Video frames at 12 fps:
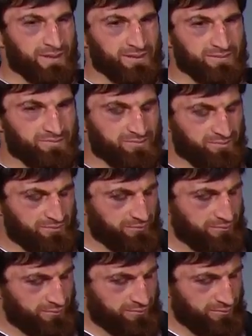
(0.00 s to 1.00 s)

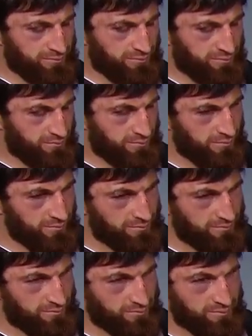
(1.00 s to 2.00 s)

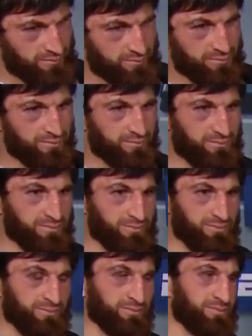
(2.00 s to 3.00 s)

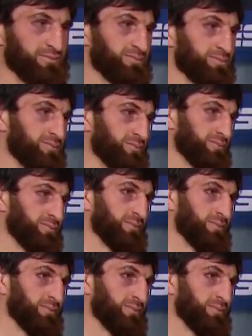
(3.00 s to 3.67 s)
[no speech]